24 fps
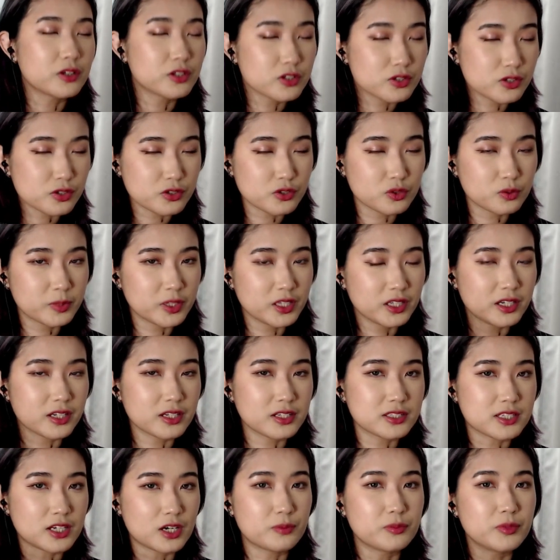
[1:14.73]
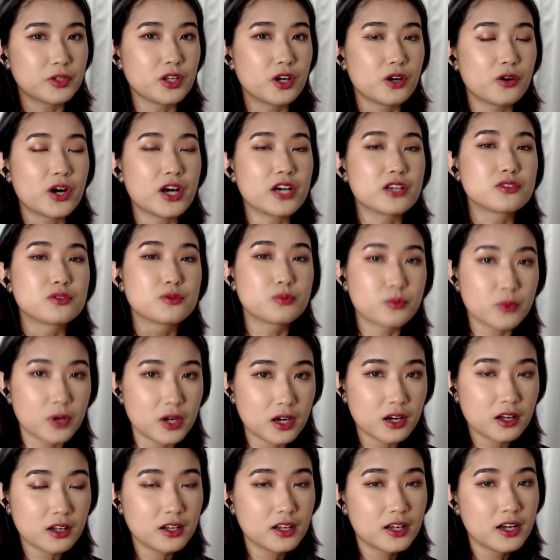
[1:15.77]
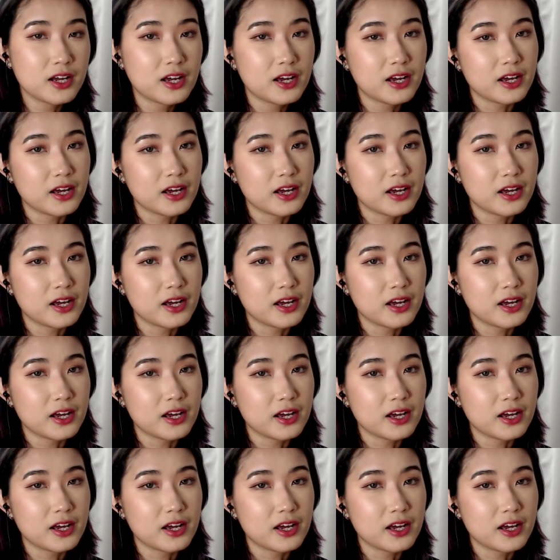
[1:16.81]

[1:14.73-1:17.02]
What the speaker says: Their social will be linked down below as well.